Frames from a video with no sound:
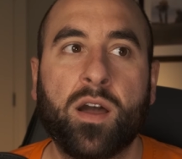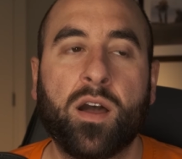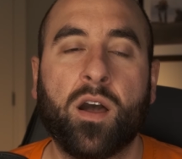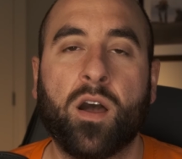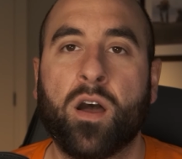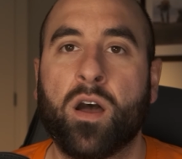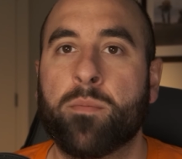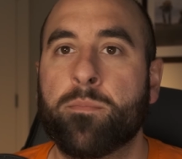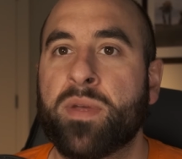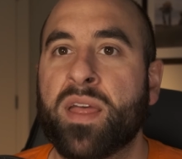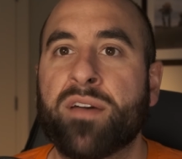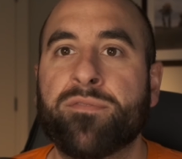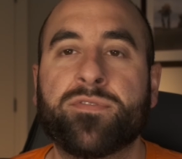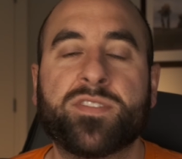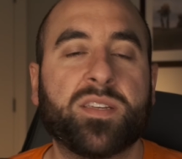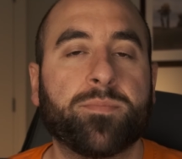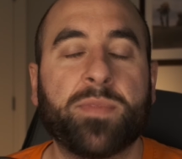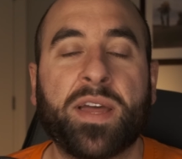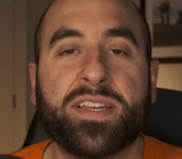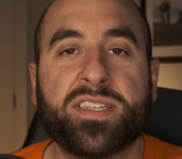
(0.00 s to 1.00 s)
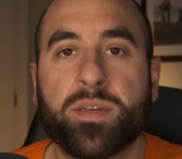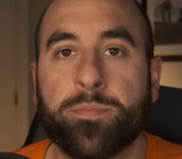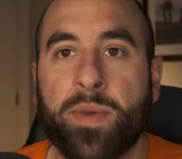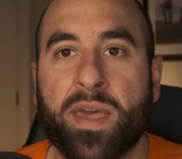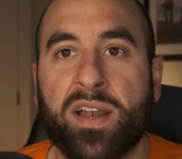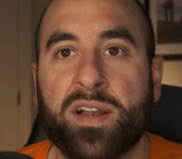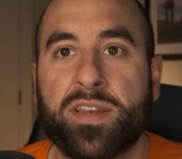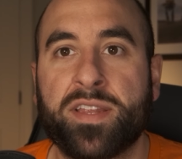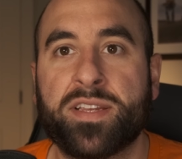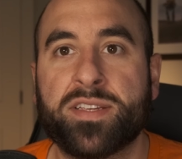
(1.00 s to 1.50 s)
have some nice
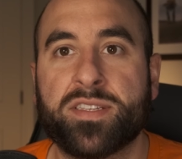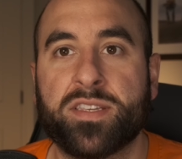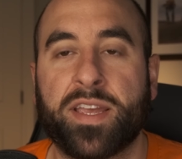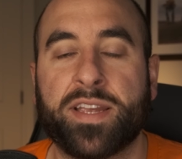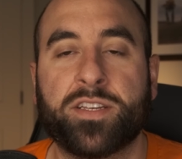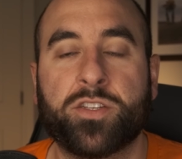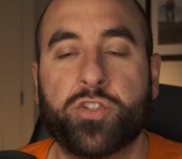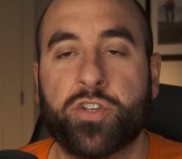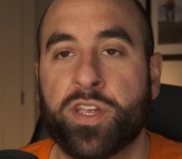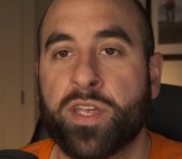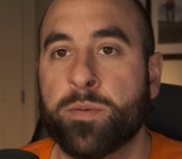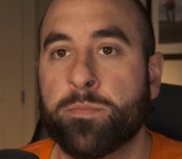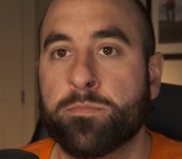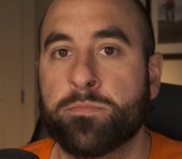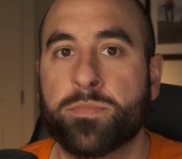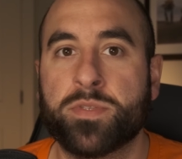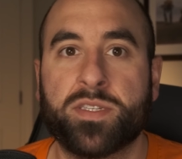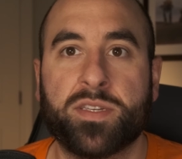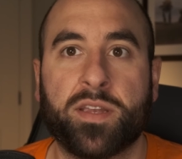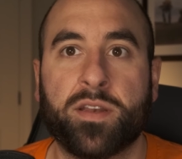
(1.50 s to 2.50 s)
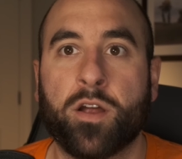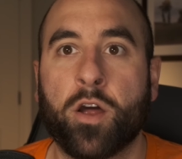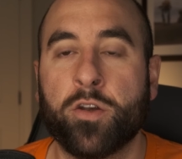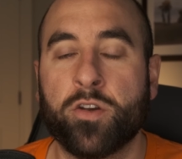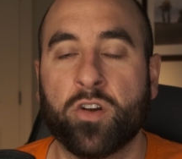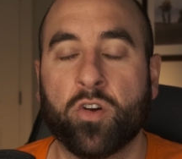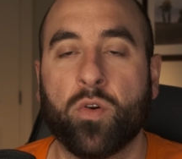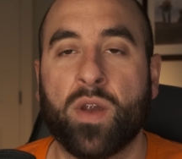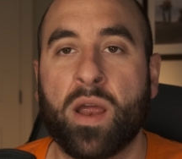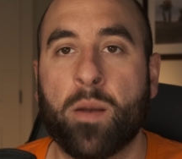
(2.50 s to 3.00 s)
amenities like gyms and
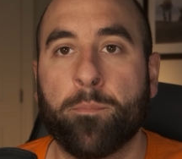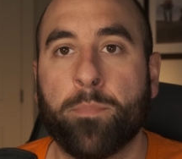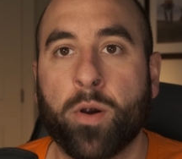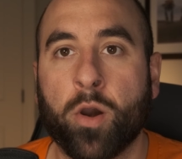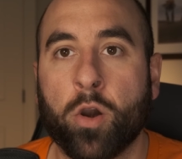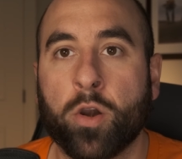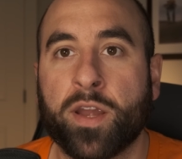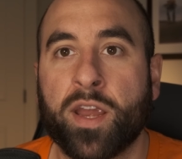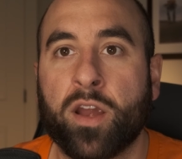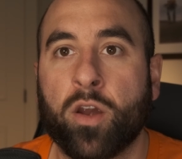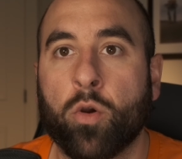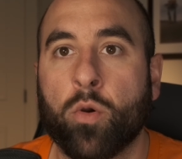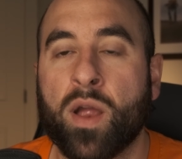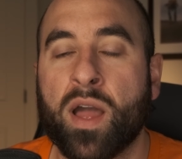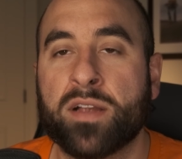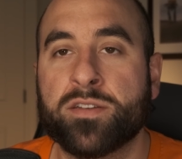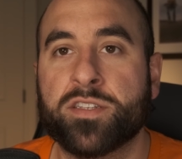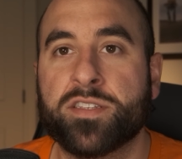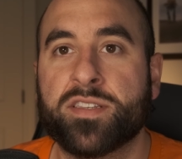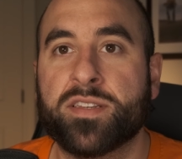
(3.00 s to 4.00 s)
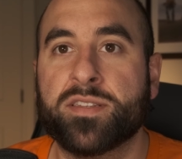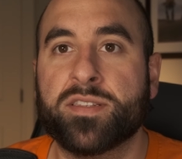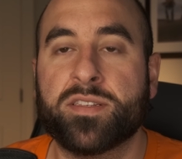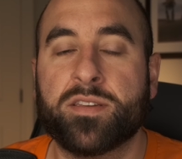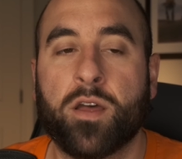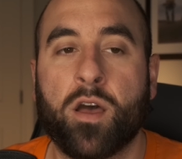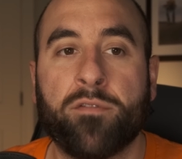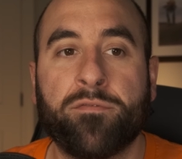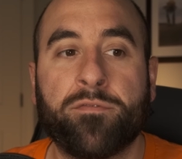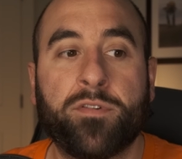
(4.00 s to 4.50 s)
underground parking garages and
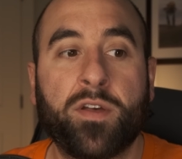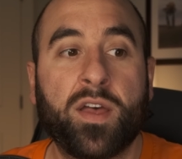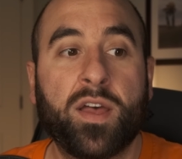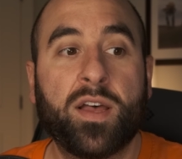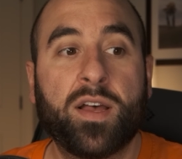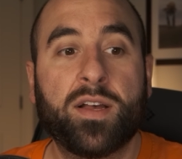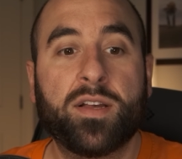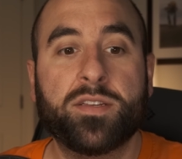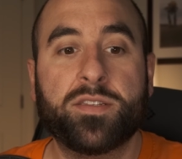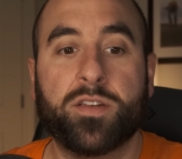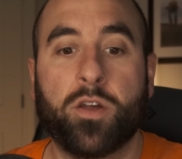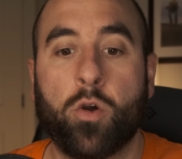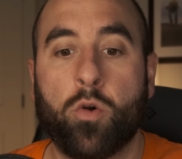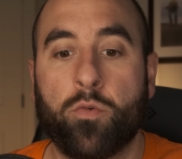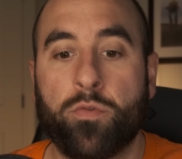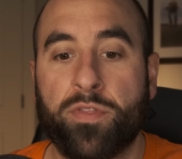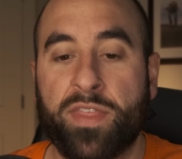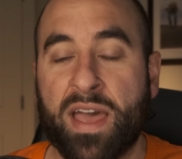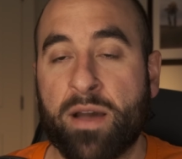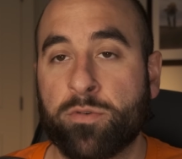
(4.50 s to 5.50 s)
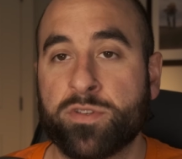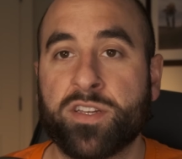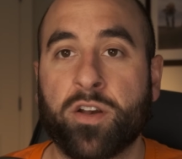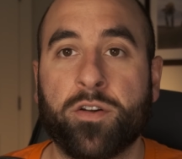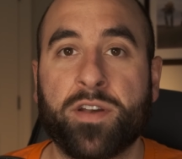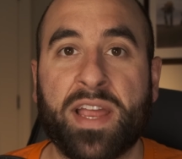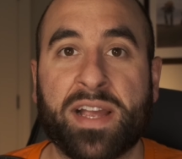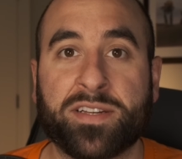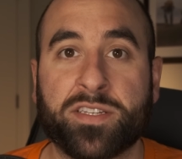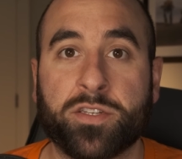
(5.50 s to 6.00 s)
stuff. So that was our
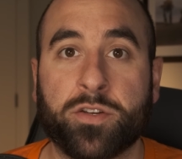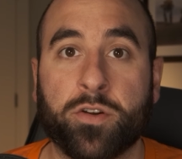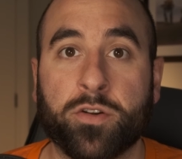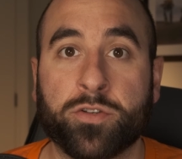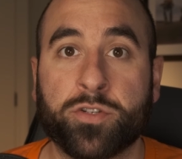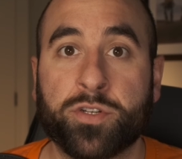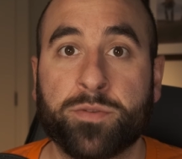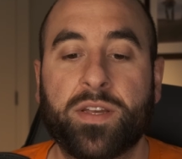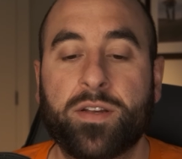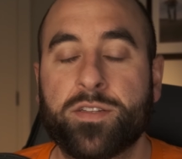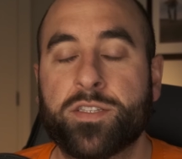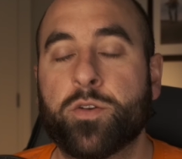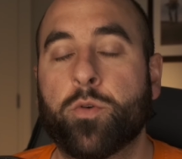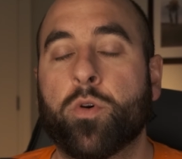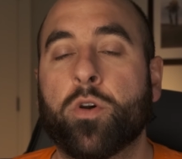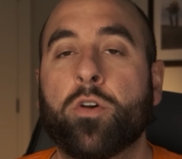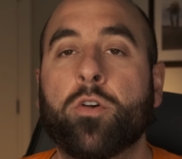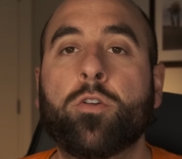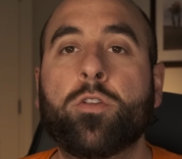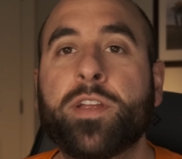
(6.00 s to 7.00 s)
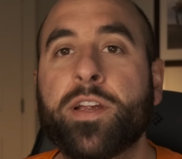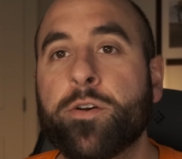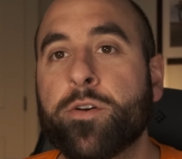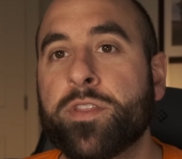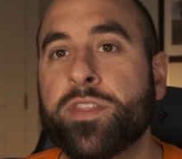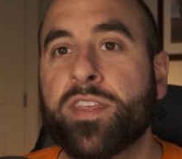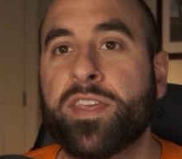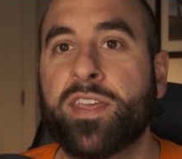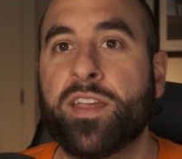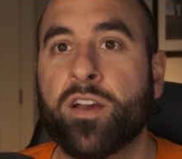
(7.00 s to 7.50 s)
next search. So earlier
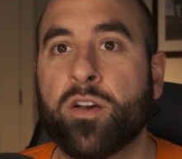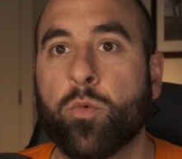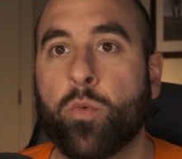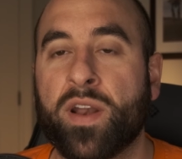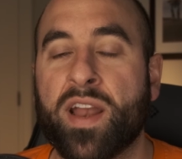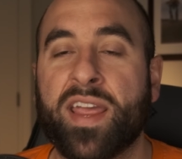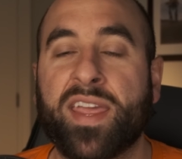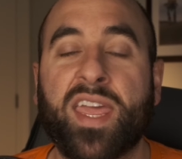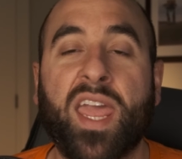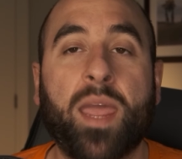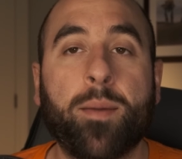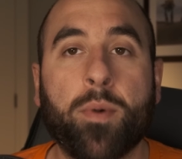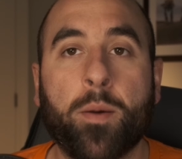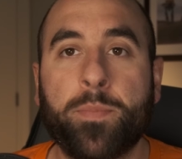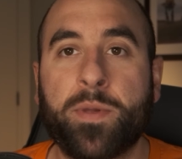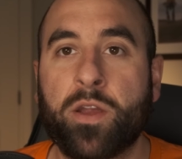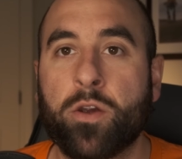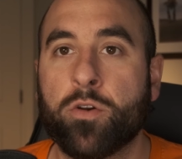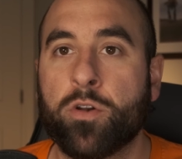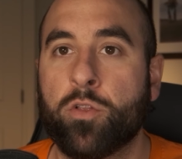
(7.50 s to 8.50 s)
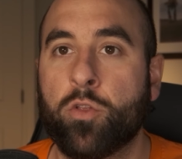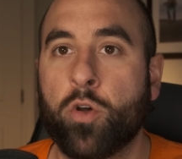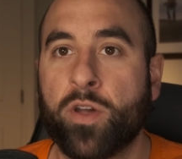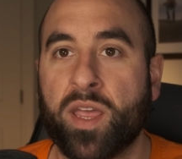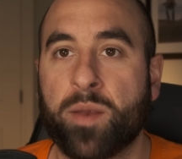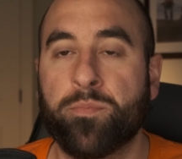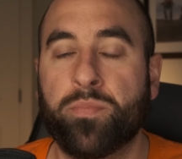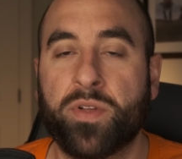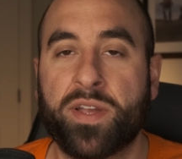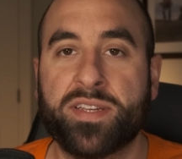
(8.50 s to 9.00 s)
in the year, when I came up here to look
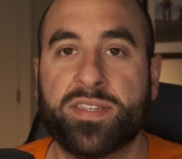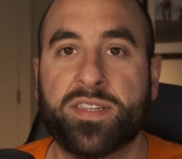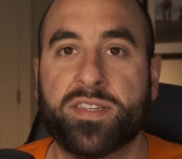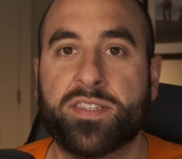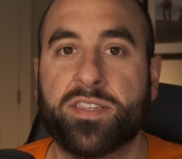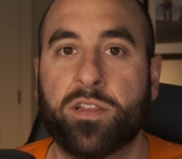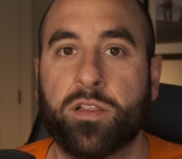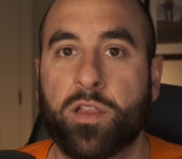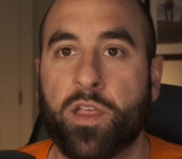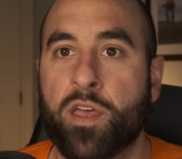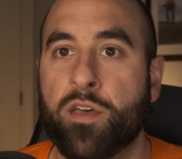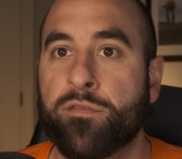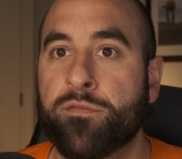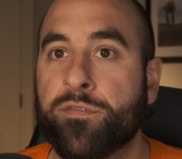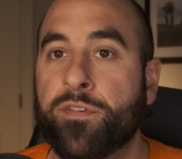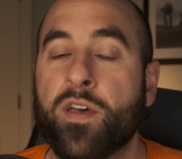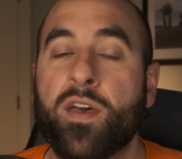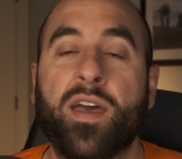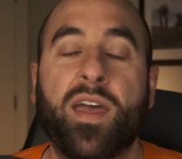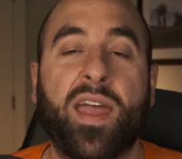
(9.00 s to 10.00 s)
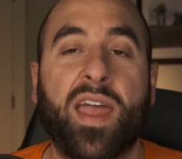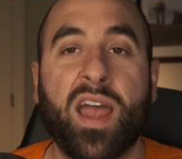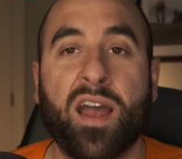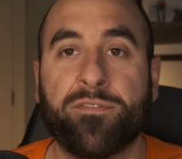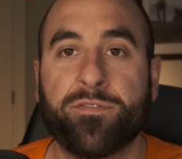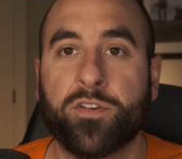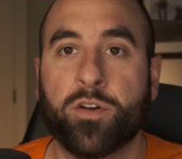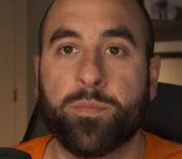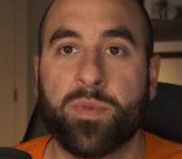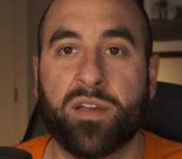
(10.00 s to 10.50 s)
at places to live
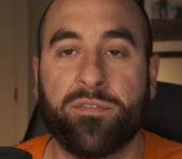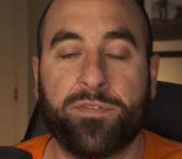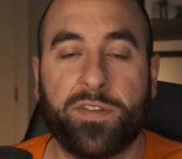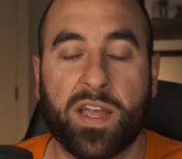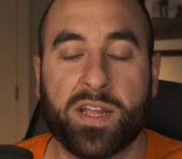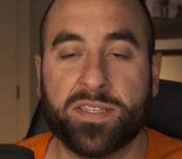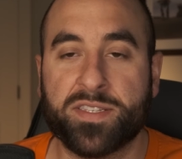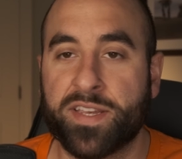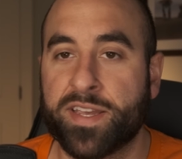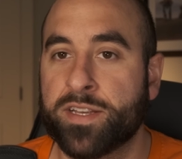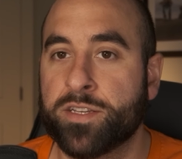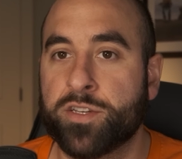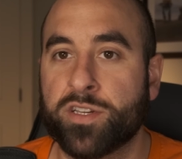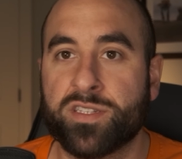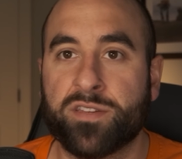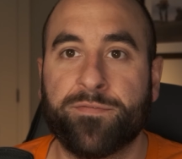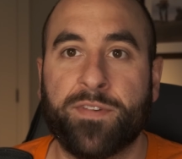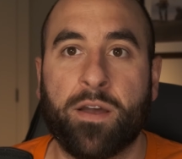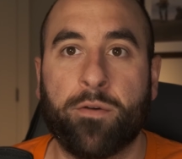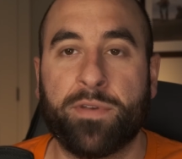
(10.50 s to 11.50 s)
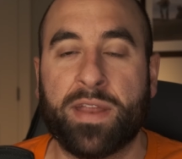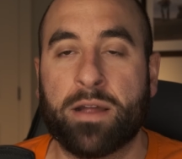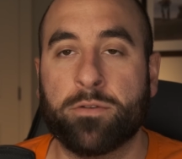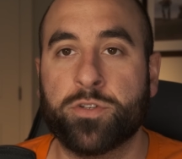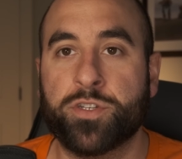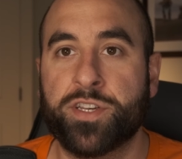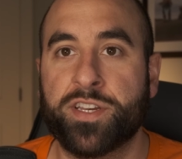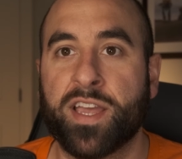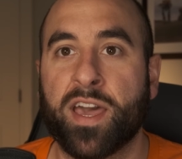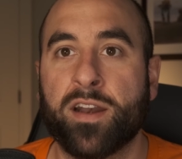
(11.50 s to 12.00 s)
after my fiance had just found out
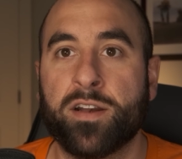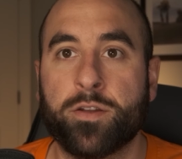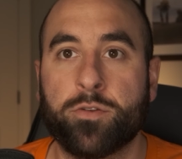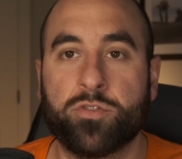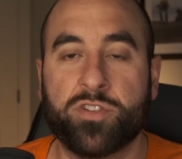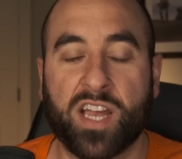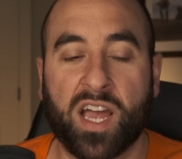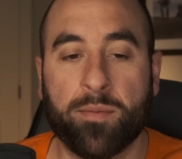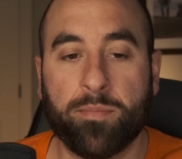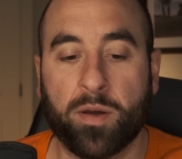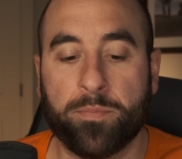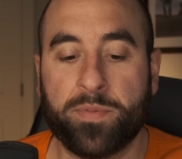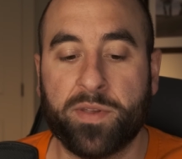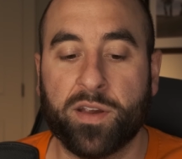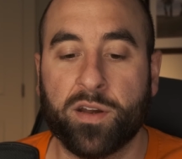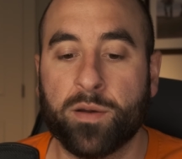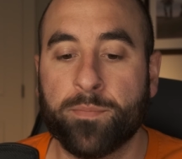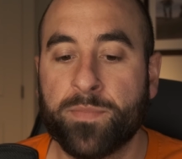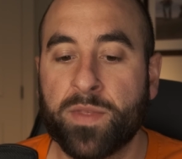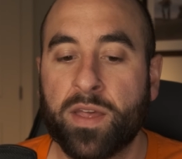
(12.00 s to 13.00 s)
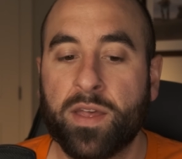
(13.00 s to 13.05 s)
she got a new job up here,